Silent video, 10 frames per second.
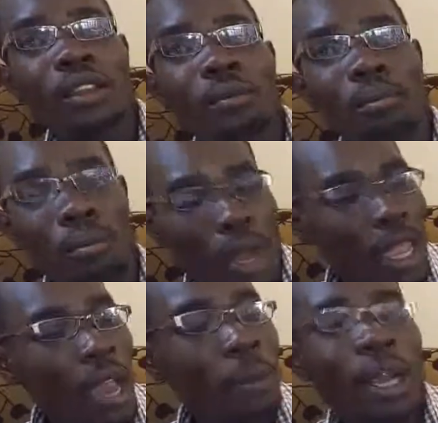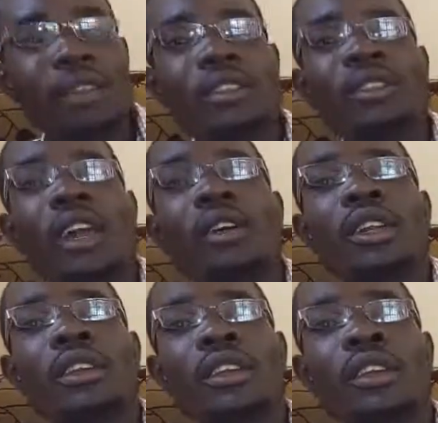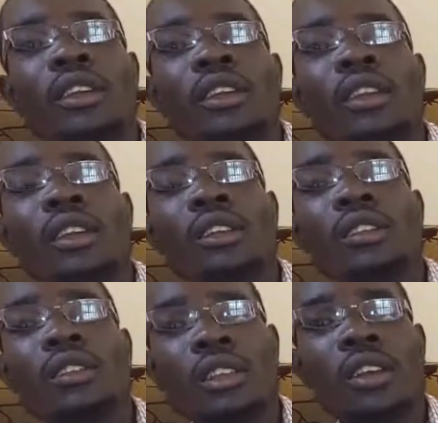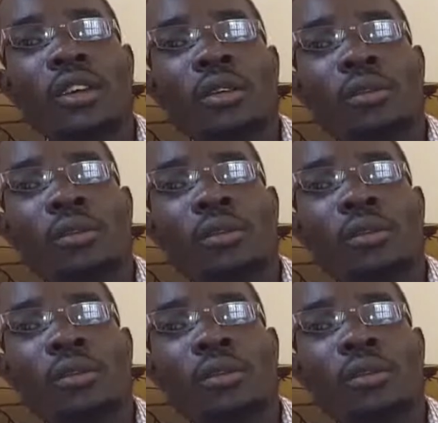My abacus is now reading 0.